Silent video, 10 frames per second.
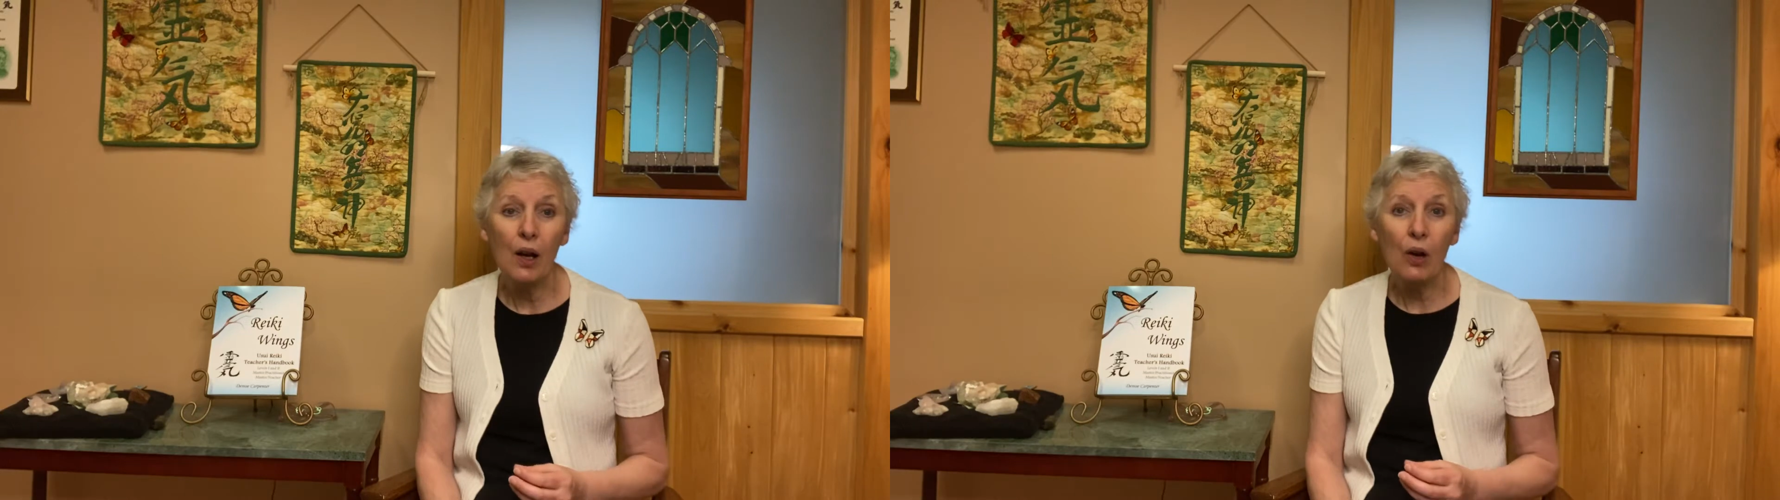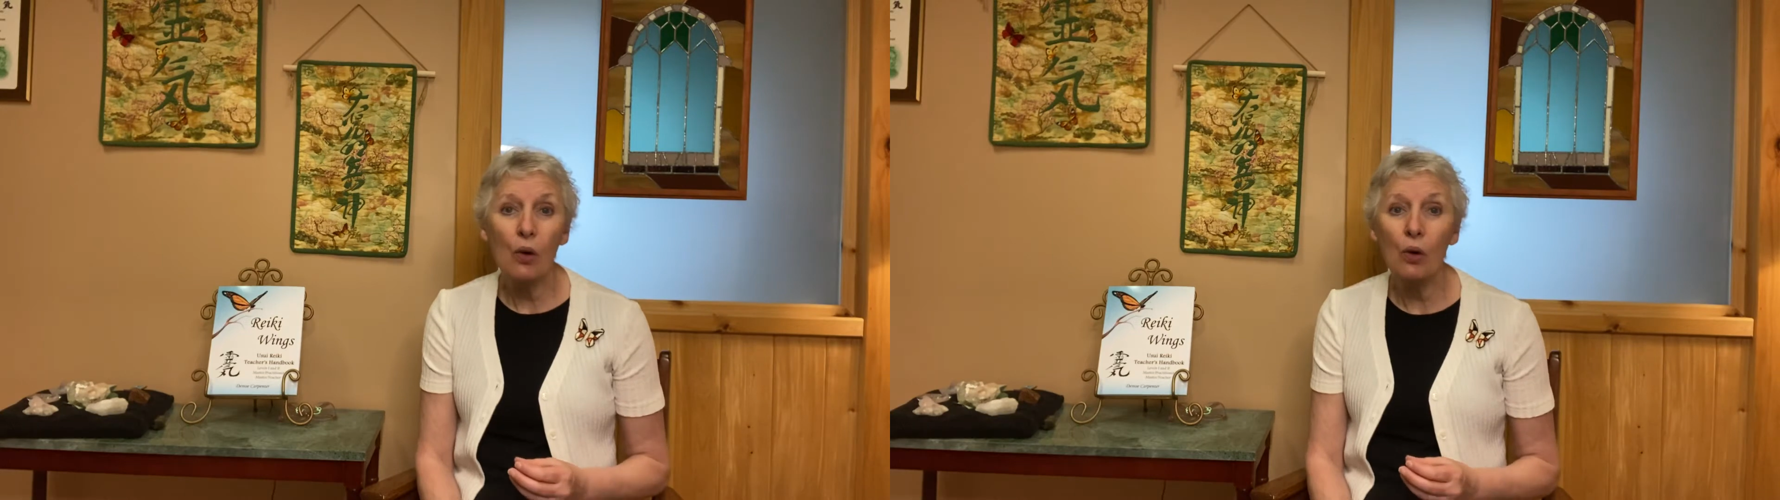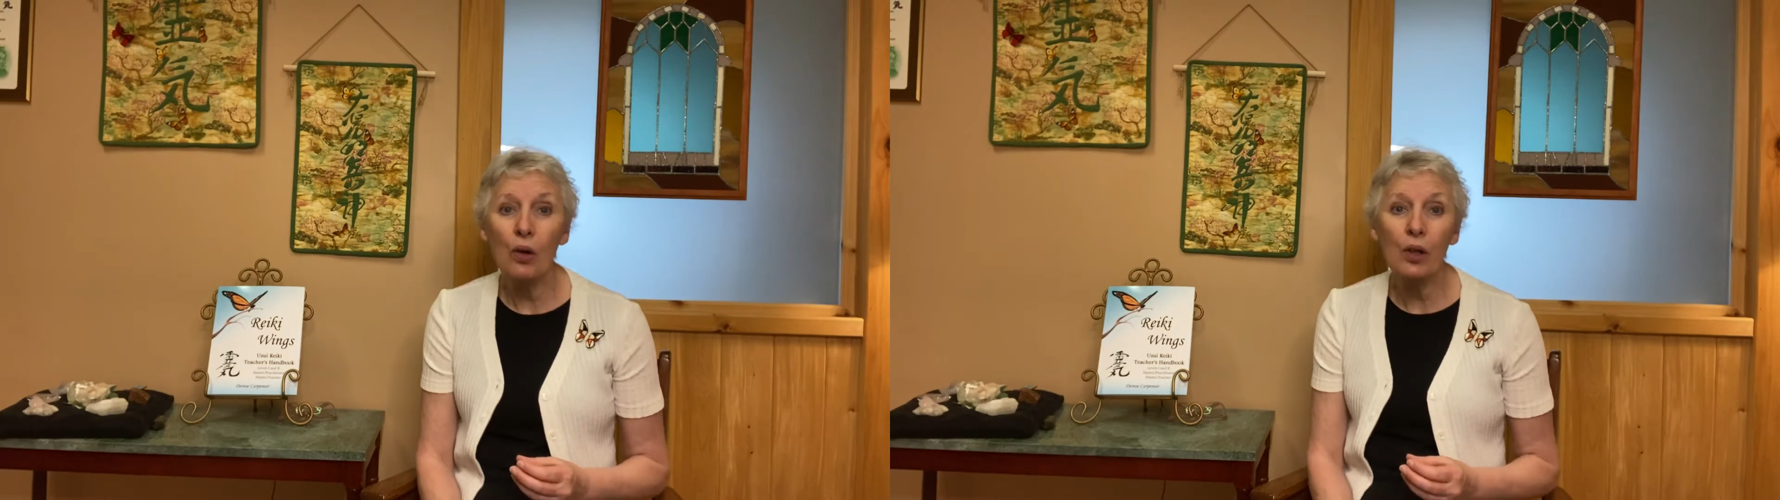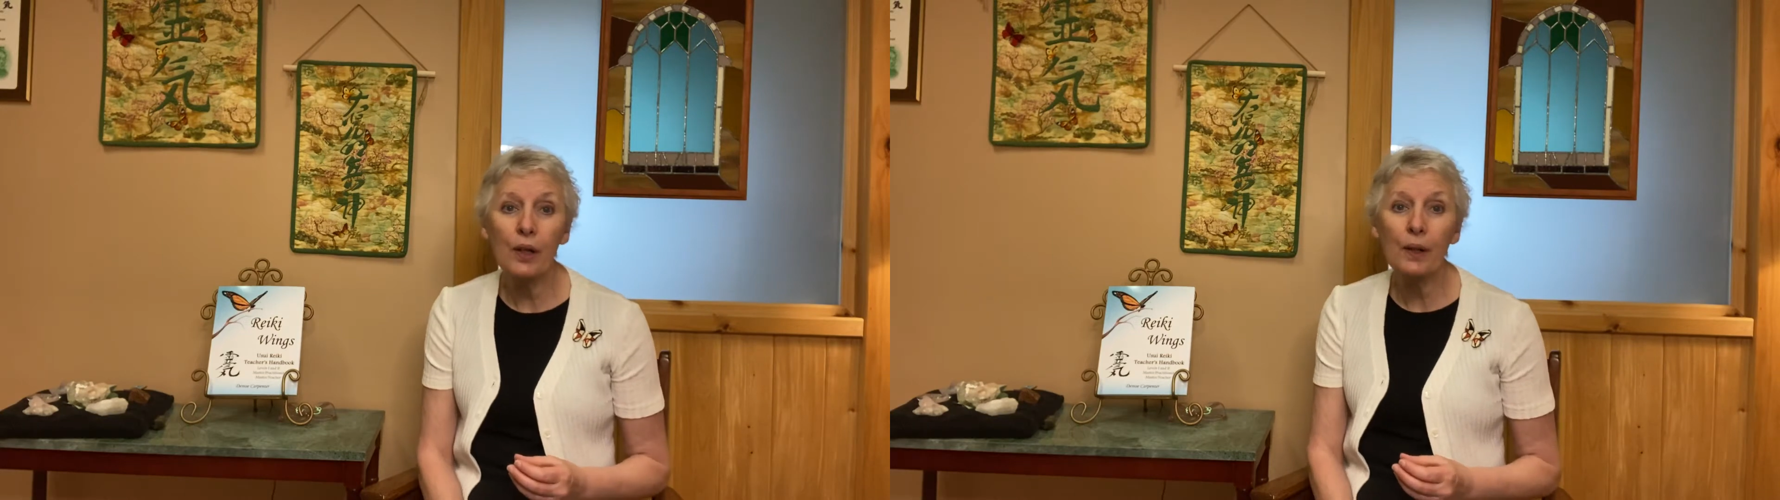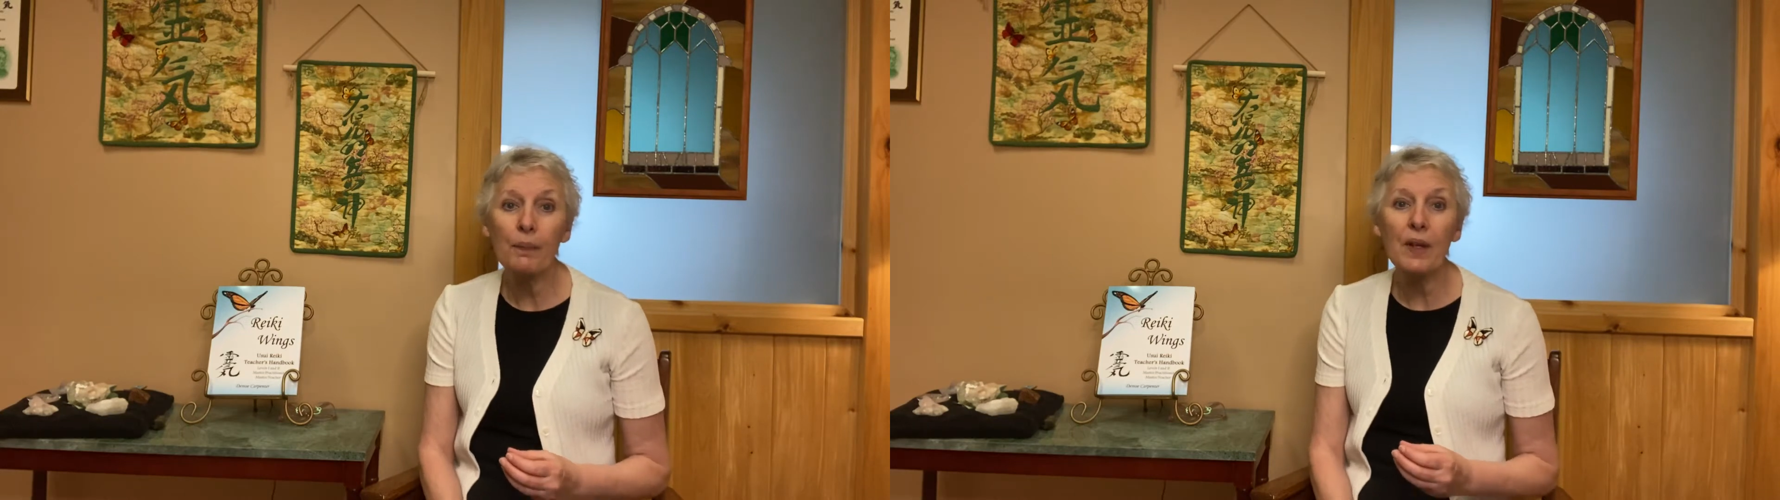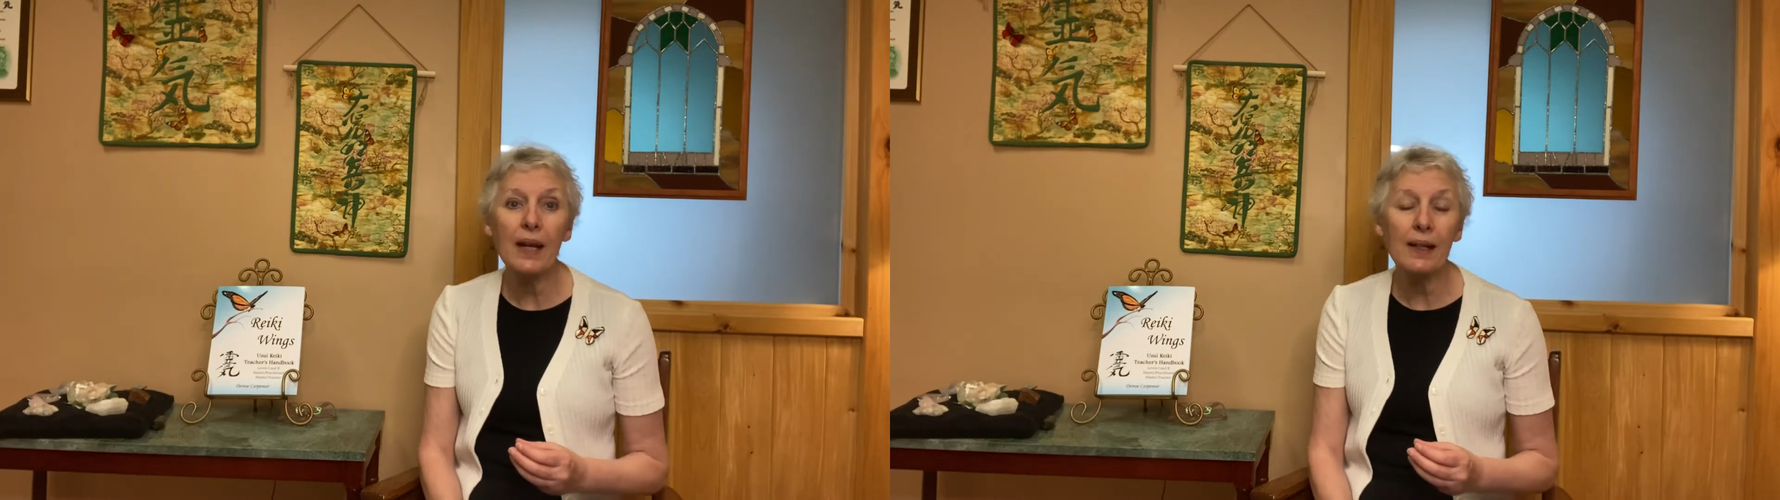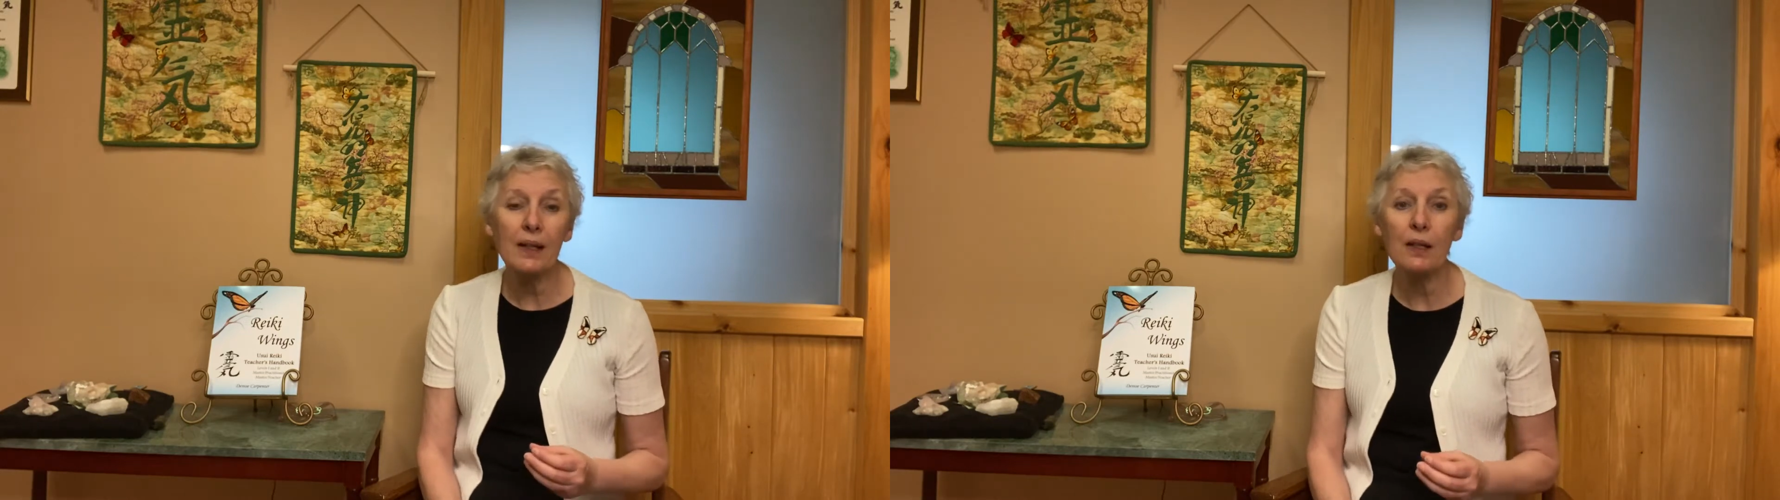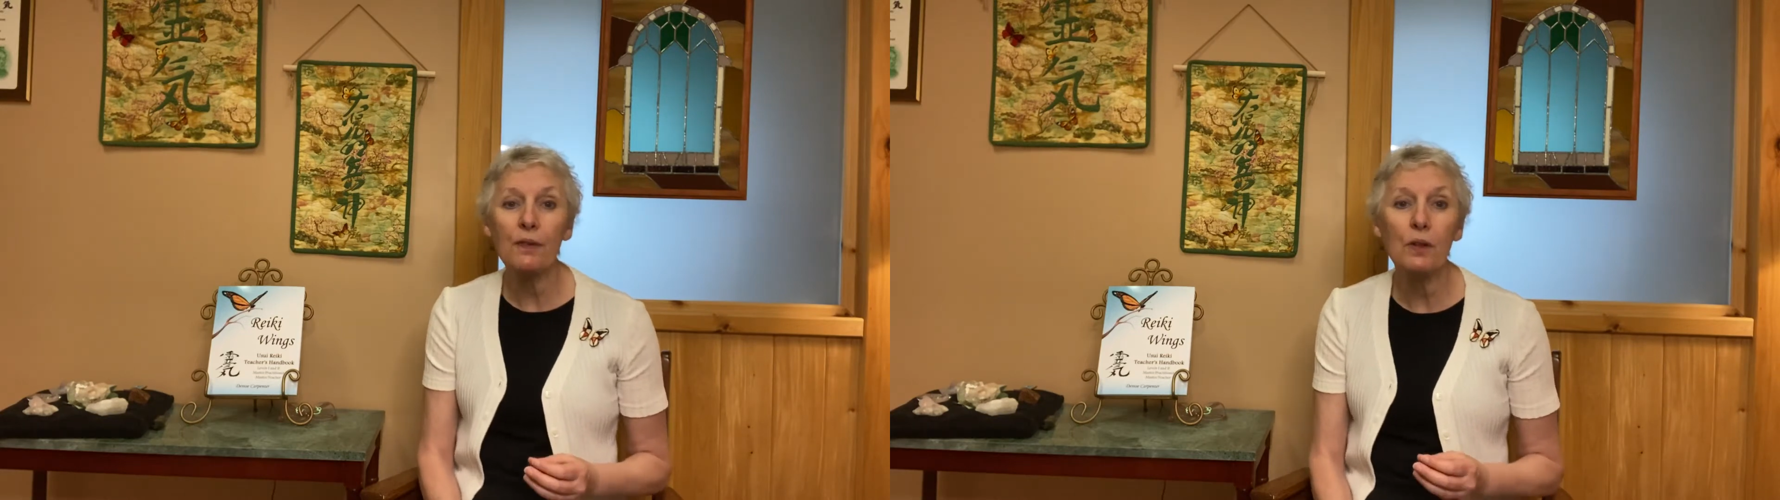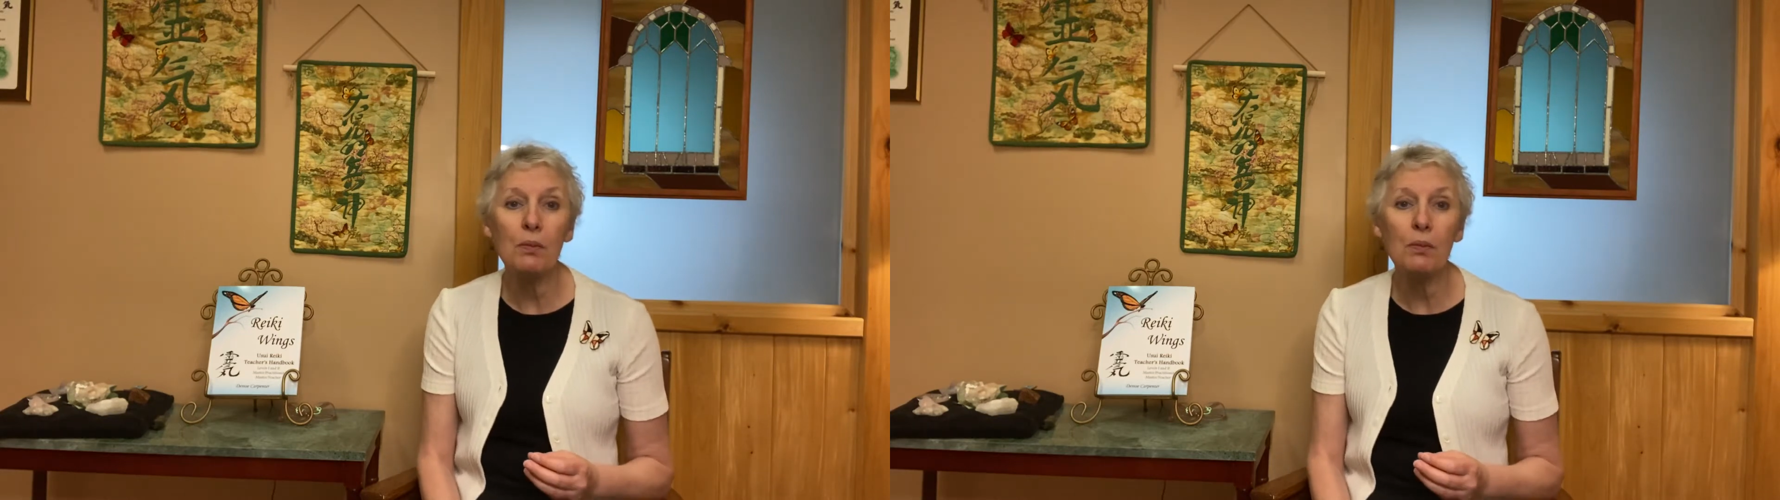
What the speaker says: or if you